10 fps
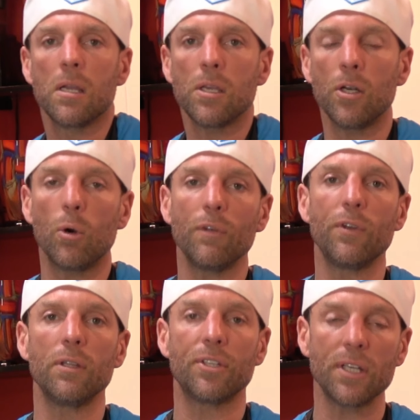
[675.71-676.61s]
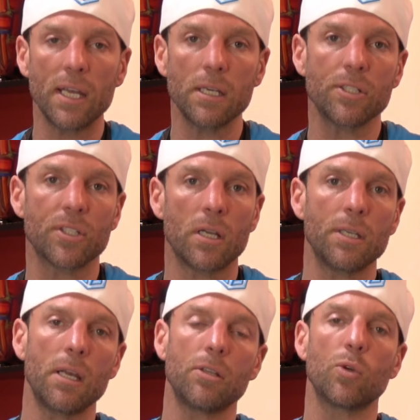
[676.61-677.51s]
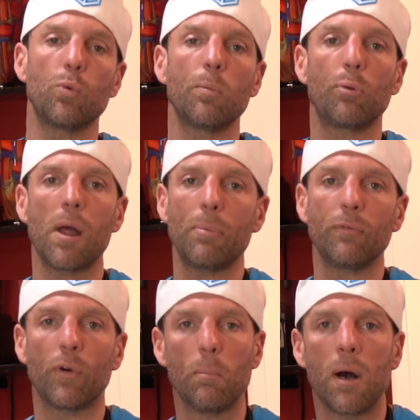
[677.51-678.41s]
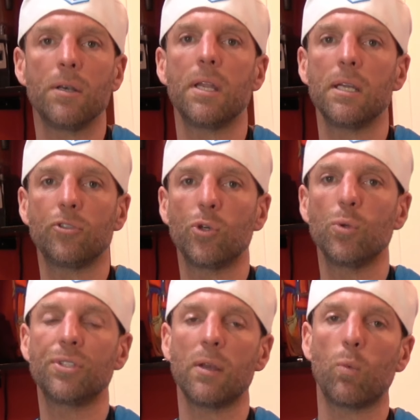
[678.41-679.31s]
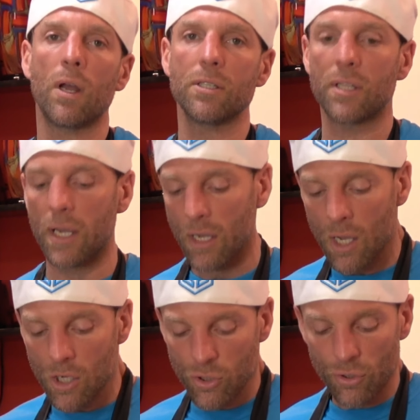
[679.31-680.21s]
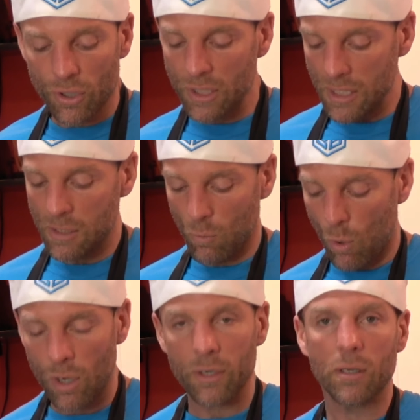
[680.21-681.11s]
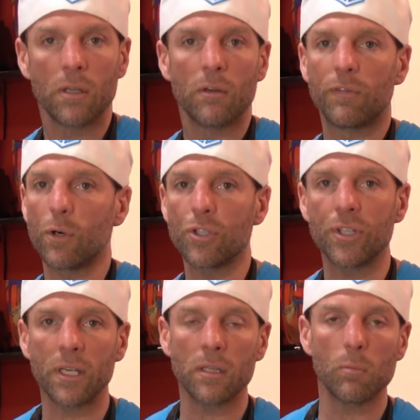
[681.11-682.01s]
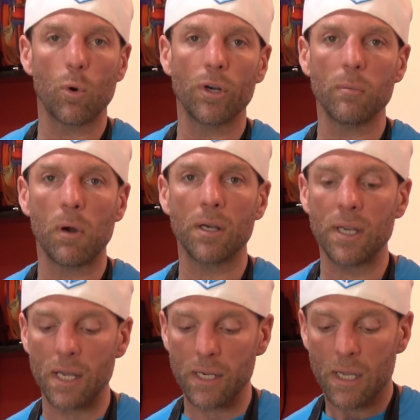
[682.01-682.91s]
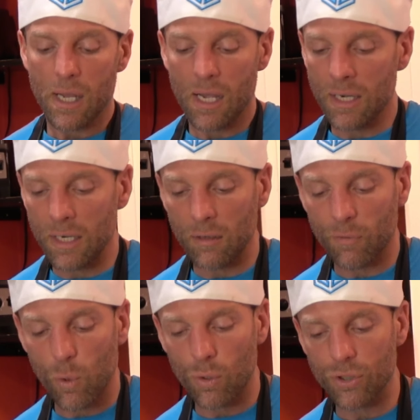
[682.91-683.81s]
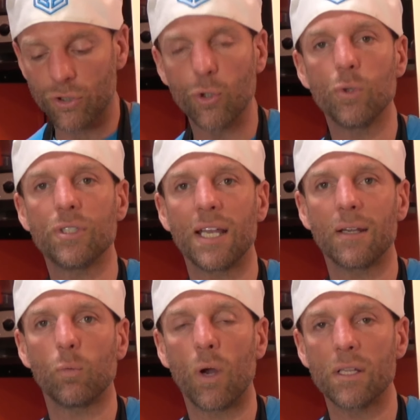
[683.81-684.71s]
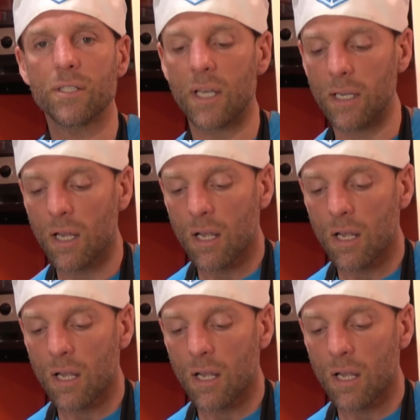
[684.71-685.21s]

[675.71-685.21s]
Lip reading: You know, today is Sunday, so we're prepping for Monday, Tuesday, Wednesday. So they're going to eat one first thing in the morning Monday, and then of course Tuesday and Wednesday.